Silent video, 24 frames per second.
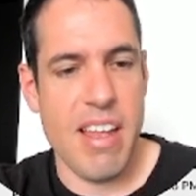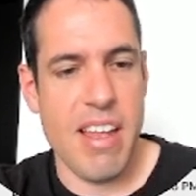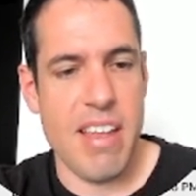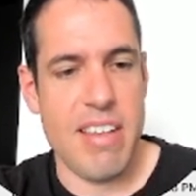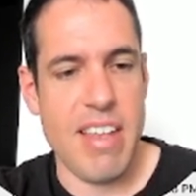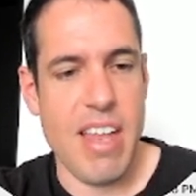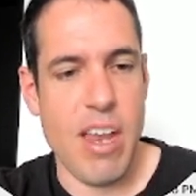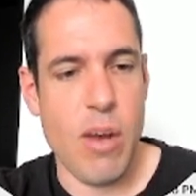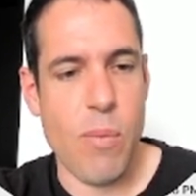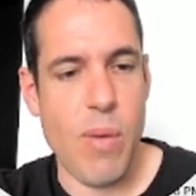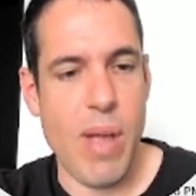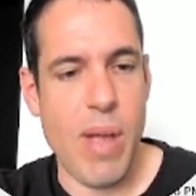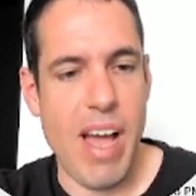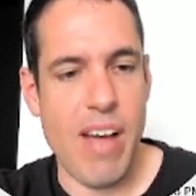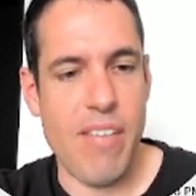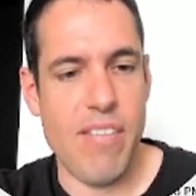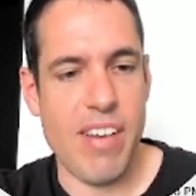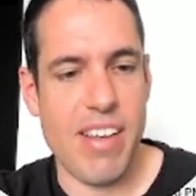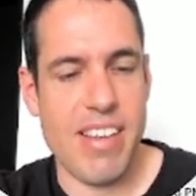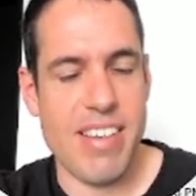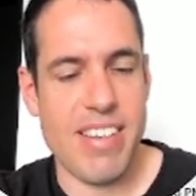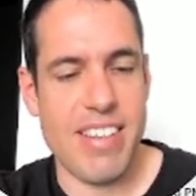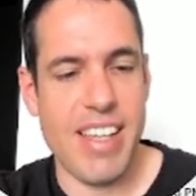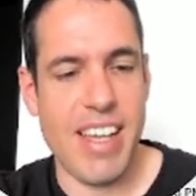Then we have
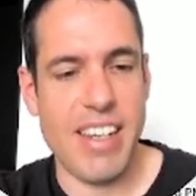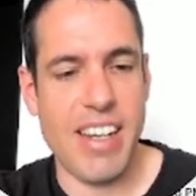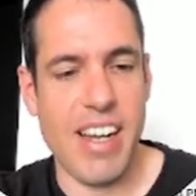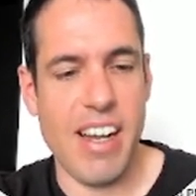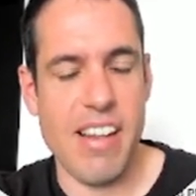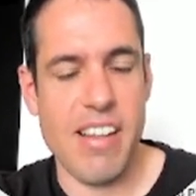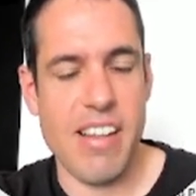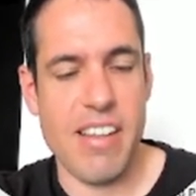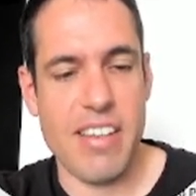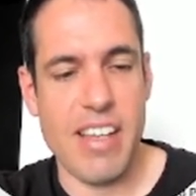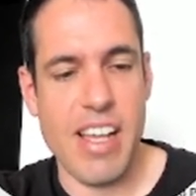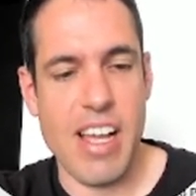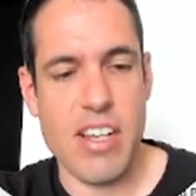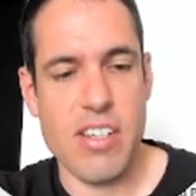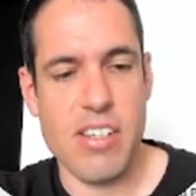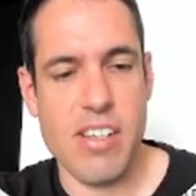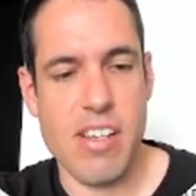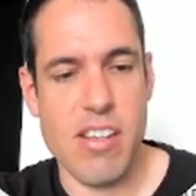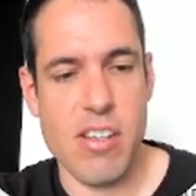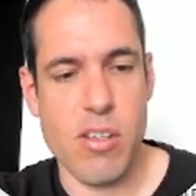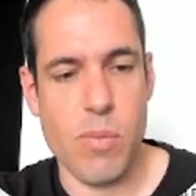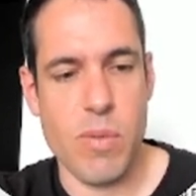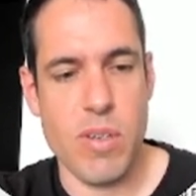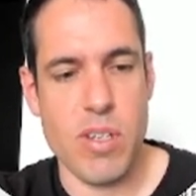external
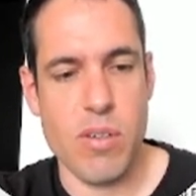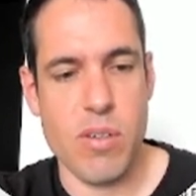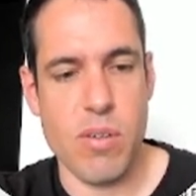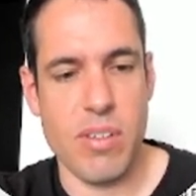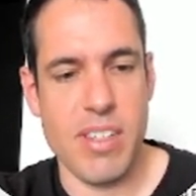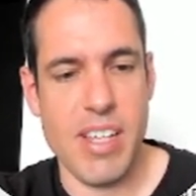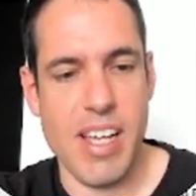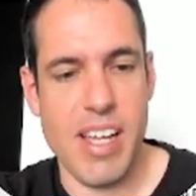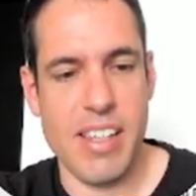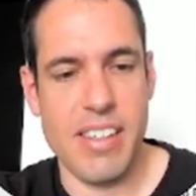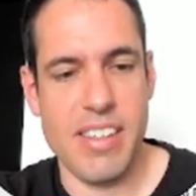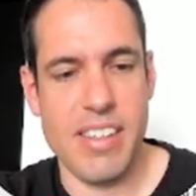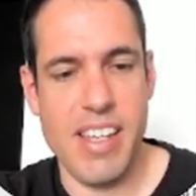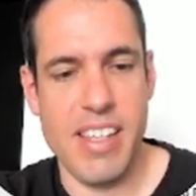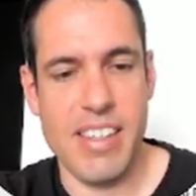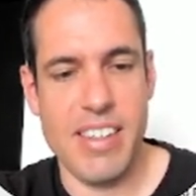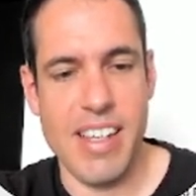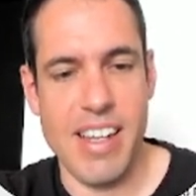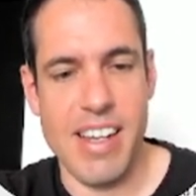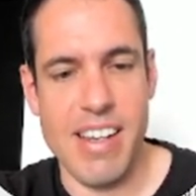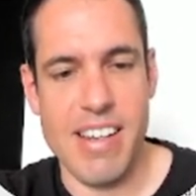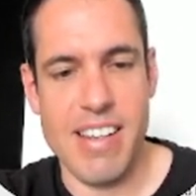instructions which contain detailed